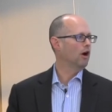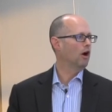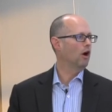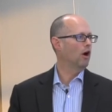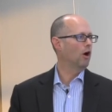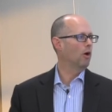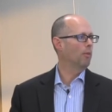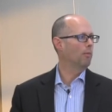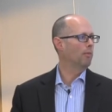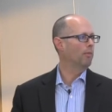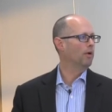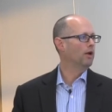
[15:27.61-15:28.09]

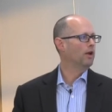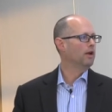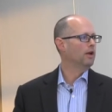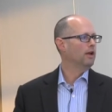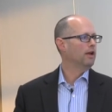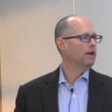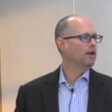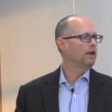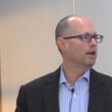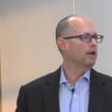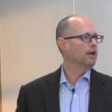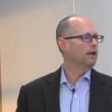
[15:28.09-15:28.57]
Um,
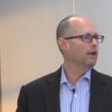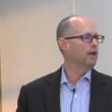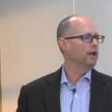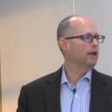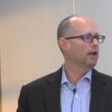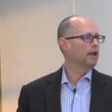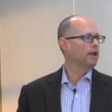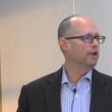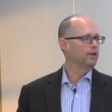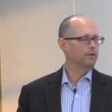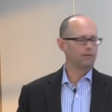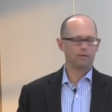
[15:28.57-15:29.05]

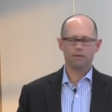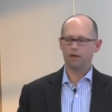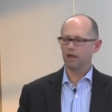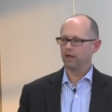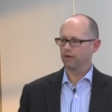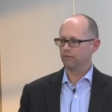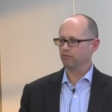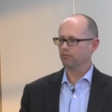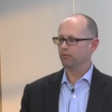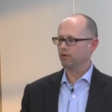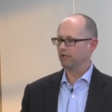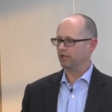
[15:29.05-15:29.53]
it,
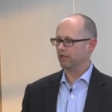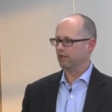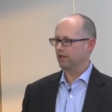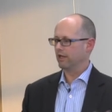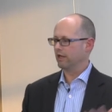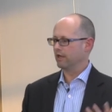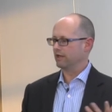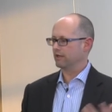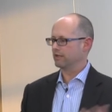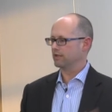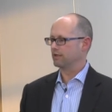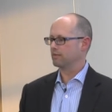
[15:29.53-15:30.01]
it really
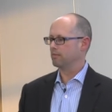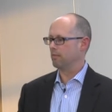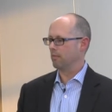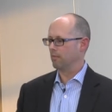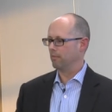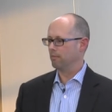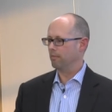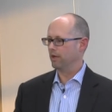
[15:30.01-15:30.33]
let us